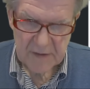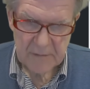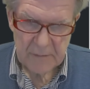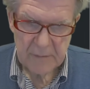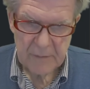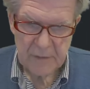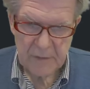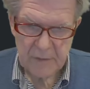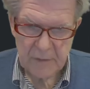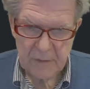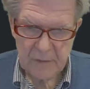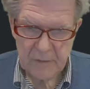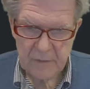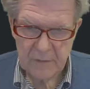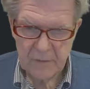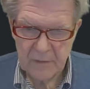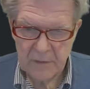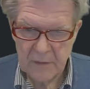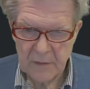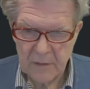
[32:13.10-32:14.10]
because
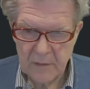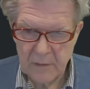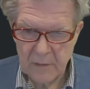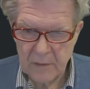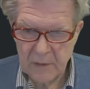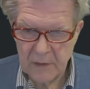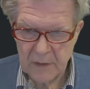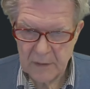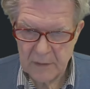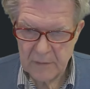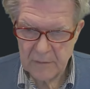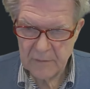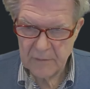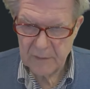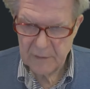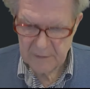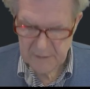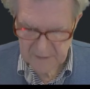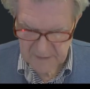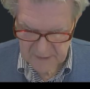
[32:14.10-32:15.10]
we are logging the
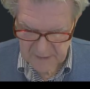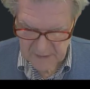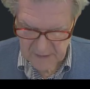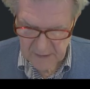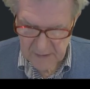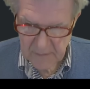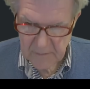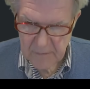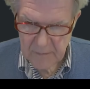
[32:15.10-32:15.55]
first time